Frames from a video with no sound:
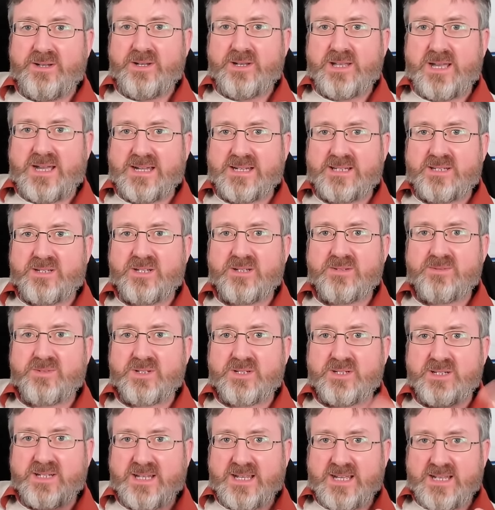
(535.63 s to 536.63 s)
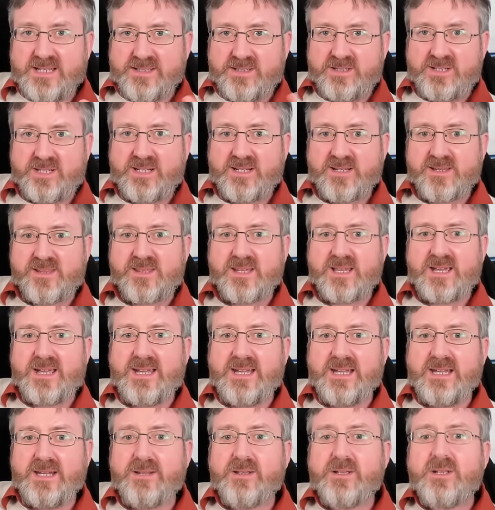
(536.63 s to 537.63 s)
activity and
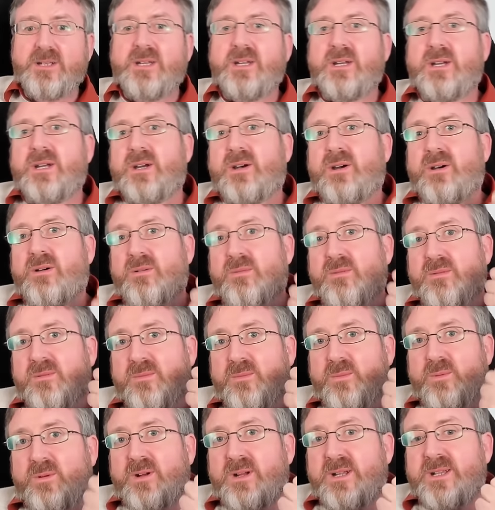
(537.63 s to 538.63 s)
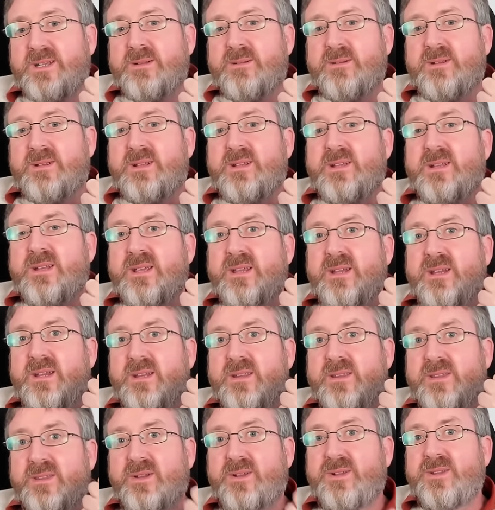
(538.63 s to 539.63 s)
TSI. One, the
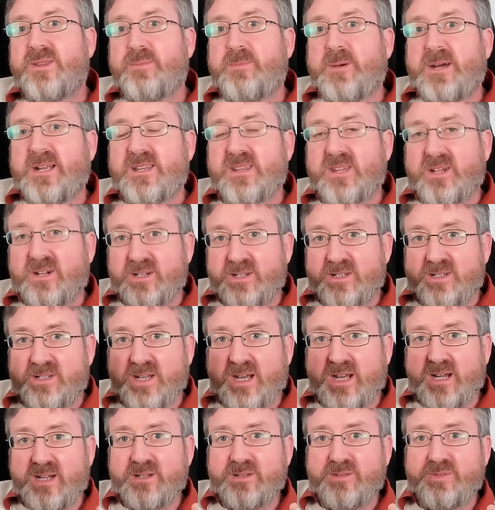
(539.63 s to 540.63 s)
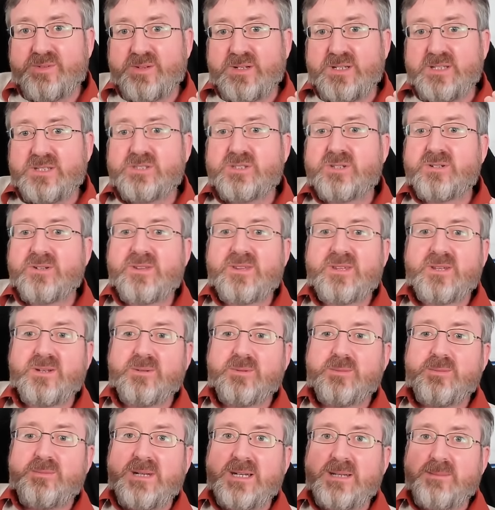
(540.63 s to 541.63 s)
sunspots are dark features, so
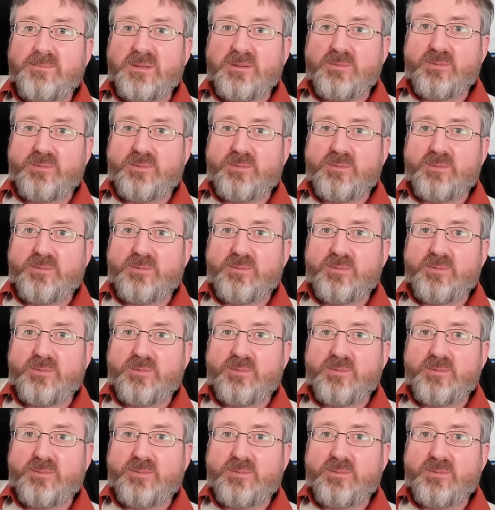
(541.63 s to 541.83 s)
maybe